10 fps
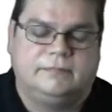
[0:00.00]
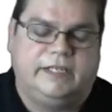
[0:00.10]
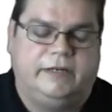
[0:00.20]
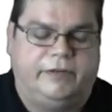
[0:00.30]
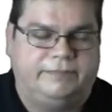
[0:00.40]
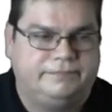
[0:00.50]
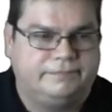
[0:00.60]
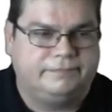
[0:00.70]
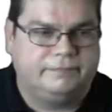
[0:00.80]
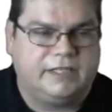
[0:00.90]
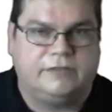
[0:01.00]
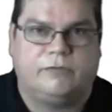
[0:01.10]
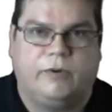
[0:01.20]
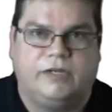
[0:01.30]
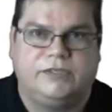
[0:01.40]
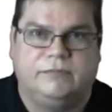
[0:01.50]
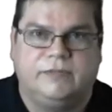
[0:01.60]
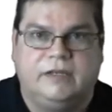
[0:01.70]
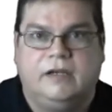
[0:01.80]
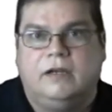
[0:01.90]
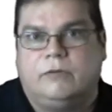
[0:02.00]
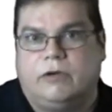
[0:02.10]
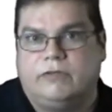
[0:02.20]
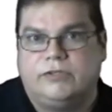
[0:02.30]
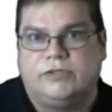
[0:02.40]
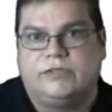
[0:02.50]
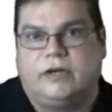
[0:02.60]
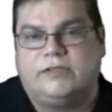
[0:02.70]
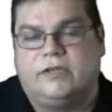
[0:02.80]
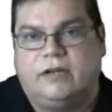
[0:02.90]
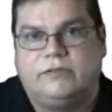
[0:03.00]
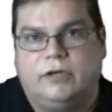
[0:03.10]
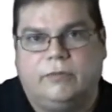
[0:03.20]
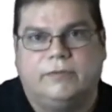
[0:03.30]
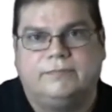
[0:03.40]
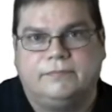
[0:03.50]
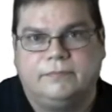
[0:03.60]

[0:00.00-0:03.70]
Anyway, thanks for watching. Revolution starts in October.